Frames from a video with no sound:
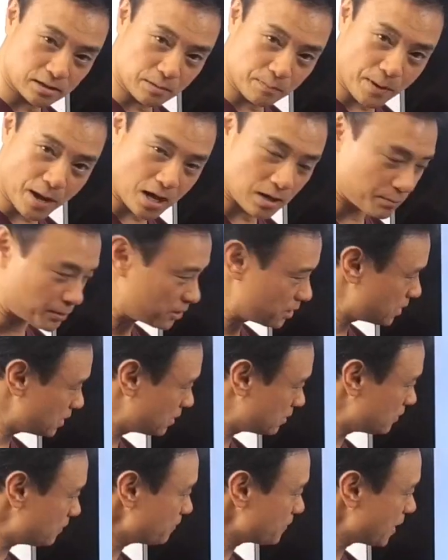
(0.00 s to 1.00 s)
the bottom of the
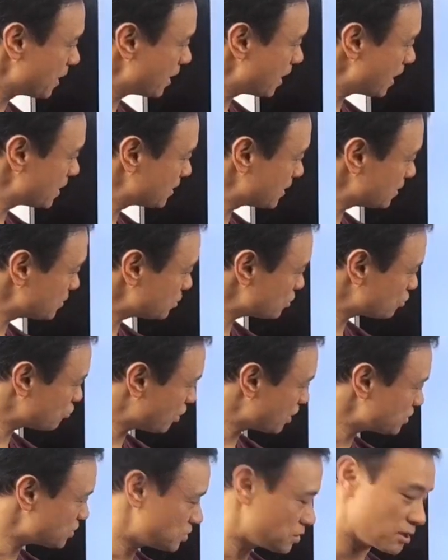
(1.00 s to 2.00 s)
heel, and then
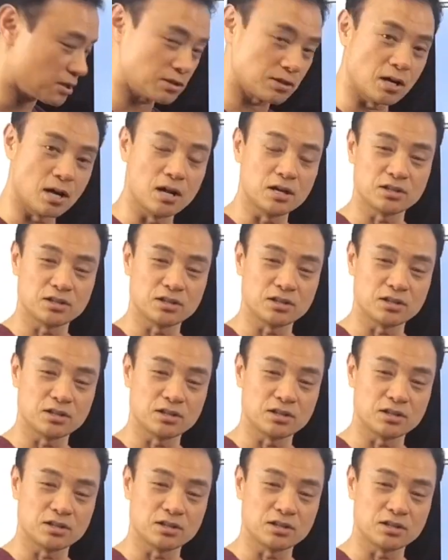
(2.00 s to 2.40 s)
stretch this.